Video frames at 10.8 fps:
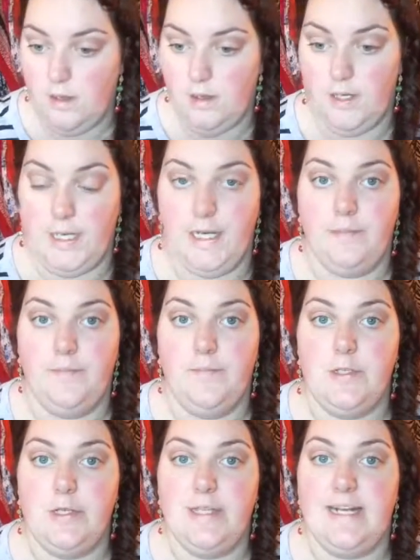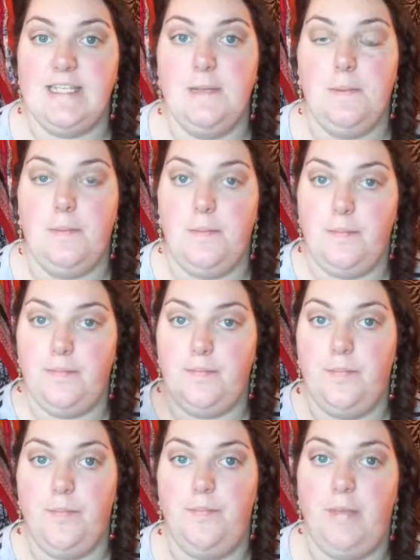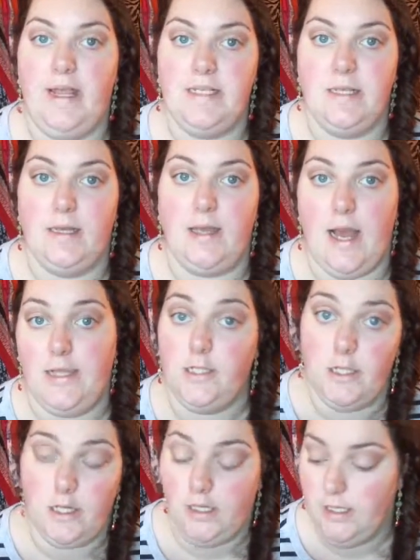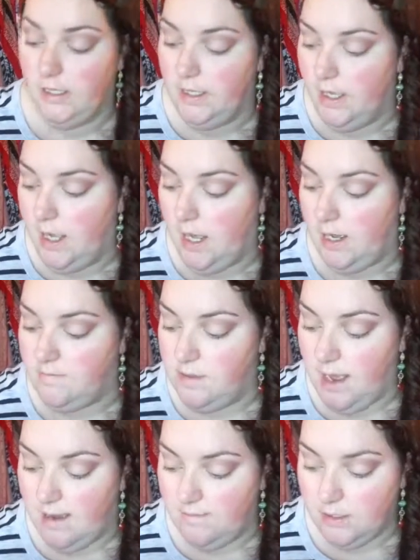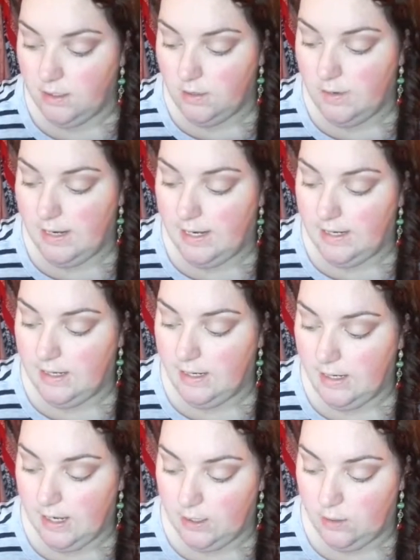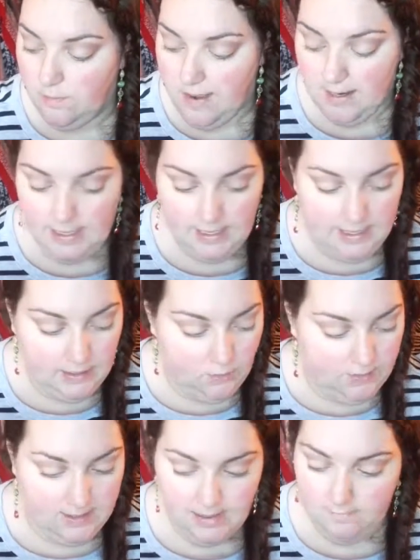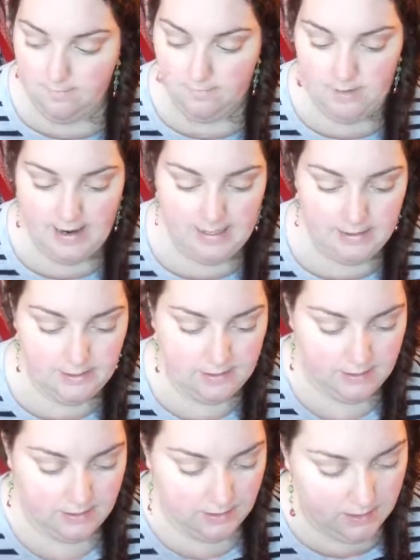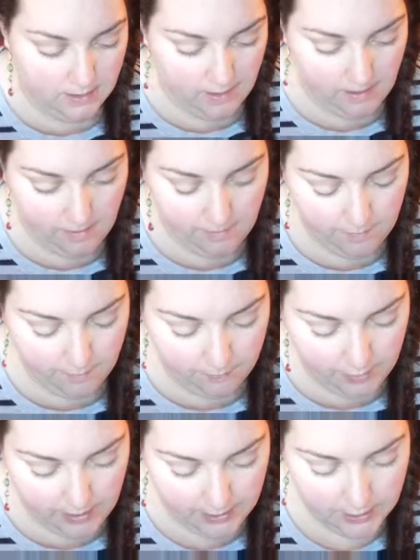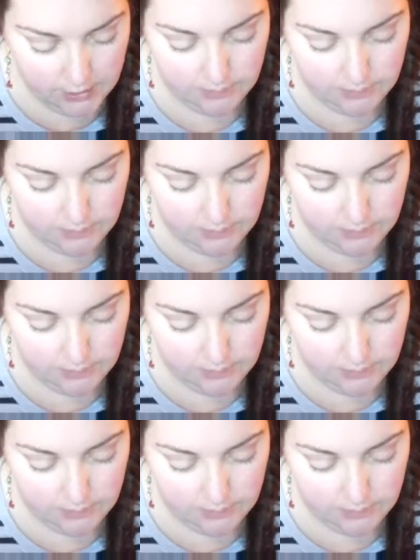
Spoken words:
Okay, so that's the basic eye look. I'm going to go ahead and go back in with a finer brush,